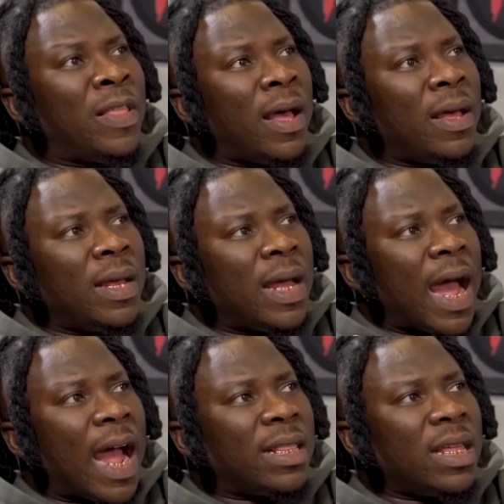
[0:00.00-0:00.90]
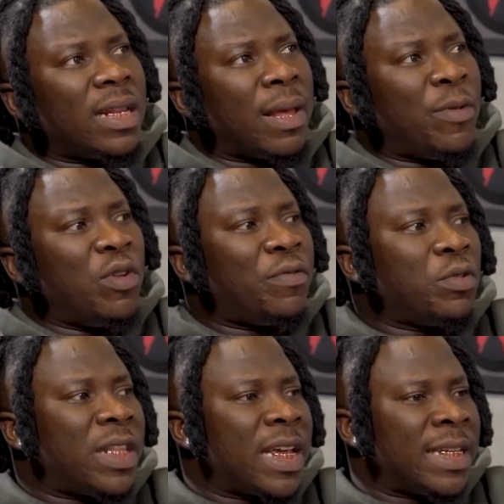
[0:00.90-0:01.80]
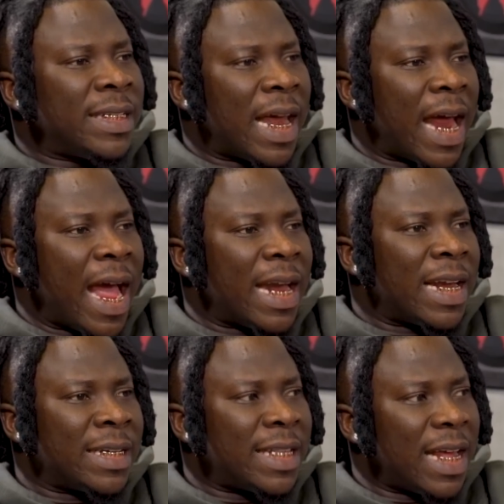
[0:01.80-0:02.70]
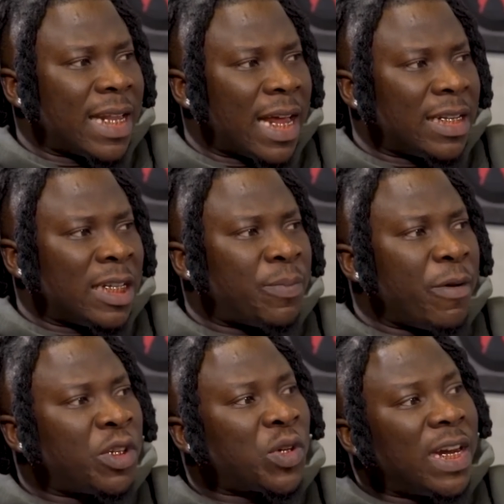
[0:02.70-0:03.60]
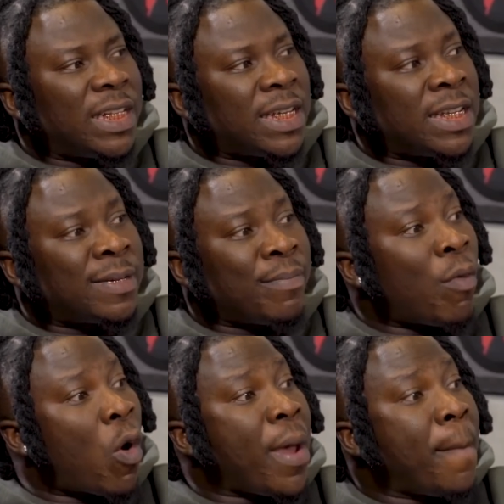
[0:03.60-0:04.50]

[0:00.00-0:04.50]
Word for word: the, I think the beautiful thing is that I understand that the spirituality is more